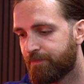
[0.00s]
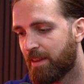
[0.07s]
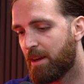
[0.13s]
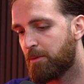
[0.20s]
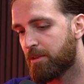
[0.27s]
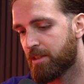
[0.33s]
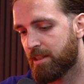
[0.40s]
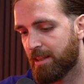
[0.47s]
I
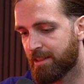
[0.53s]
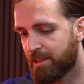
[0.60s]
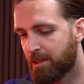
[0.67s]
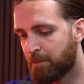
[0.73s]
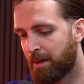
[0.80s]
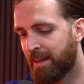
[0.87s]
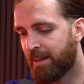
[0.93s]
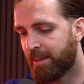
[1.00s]
want a slice of the
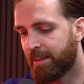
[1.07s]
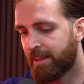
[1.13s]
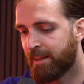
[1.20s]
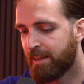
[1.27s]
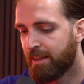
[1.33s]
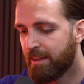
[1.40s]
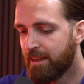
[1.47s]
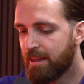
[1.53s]

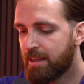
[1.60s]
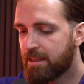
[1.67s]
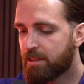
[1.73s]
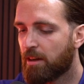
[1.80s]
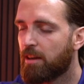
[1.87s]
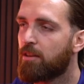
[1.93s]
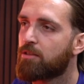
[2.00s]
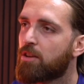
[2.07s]
pie.
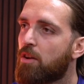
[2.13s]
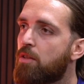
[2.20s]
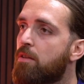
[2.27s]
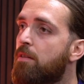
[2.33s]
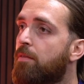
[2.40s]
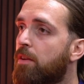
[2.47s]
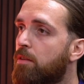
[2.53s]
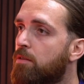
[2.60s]
So I looked at all the
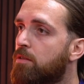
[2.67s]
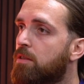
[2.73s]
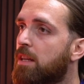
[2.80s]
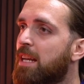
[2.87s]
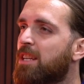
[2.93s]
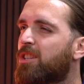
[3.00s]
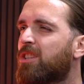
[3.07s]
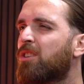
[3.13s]
reviews.
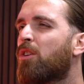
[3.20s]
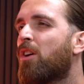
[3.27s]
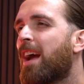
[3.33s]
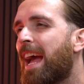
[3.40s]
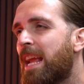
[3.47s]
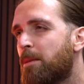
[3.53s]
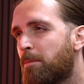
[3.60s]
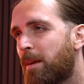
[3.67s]
It shut
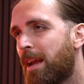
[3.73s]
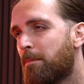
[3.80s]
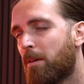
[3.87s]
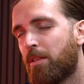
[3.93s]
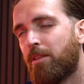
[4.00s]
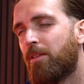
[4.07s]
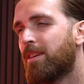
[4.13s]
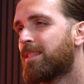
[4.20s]
at 8 p.m. I
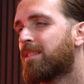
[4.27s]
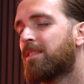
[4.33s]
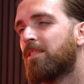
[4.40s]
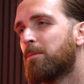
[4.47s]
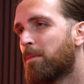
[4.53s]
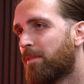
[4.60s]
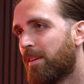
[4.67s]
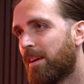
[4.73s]
thought it's going
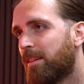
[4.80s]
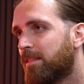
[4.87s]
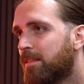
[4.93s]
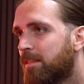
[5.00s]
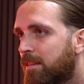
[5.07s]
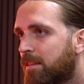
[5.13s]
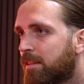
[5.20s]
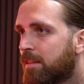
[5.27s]
to be fine.
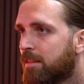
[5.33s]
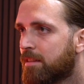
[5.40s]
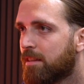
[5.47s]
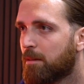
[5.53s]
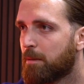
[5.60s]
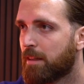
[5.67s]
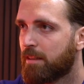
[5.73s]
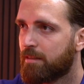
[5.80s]
Do you know what
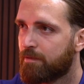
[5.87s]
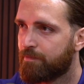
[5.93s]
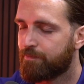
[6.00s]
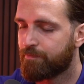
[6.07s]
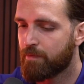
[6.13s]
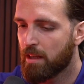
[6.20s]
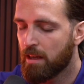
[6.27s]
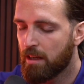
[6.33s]
I mean?
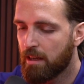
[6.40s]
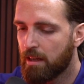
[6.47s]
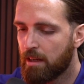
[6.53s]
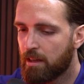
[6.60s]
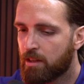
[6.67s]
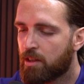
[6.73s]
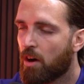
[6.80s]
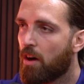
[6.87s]

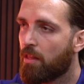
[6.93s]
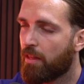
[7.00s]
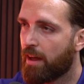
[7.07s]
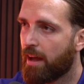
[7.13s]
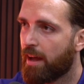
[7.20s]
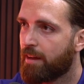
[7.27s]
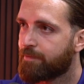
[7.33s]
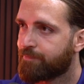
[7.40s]
Got
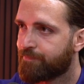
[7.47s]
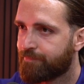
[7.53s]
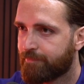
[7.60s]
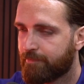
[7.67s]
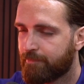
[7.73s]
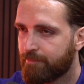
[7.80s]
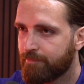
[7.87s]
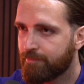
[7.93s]
there.
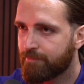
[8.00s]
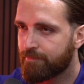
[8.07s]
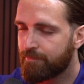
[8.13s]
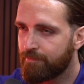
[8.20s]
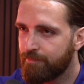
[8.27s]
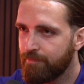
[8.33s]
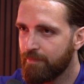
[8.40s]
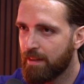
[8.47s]

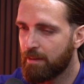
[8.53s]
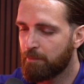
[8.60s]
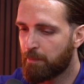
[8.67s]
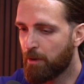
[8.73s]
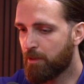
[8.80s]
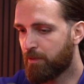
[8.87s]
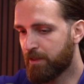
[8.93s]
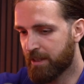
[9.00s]

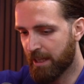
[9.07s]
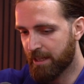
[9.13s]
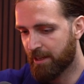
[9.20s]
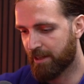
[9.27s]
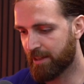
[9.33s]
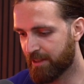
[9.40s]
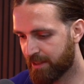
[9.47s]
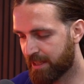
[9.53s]
Both of us lay
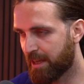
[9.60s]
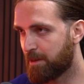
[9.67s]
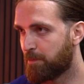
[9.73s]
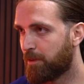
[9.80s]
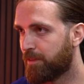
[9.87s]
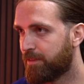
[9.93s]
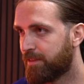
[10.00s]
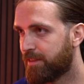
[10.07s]
down on a table.